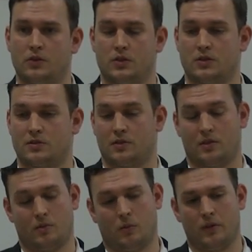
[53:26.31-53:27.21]
just
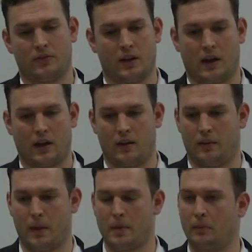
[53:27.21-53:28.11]
one thing, I,
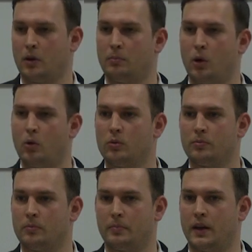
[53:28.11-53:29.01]
and maybe I'm a little
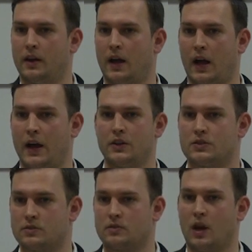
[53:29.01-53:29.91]
bold, but I, I
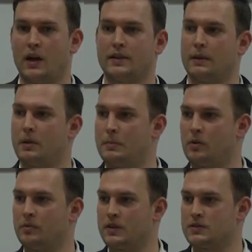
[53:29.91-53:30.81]
just contact
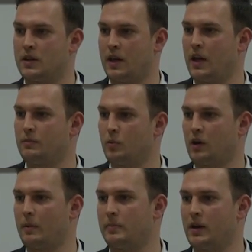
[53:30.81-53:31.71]
people and say, hey, you want to
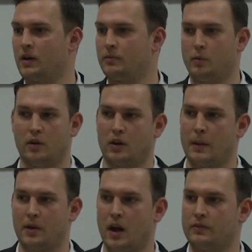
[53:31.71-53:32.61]
grab a beer? You want to
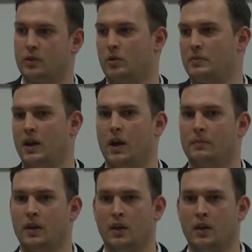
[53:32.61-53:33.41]
grab coffee? You want to meet up?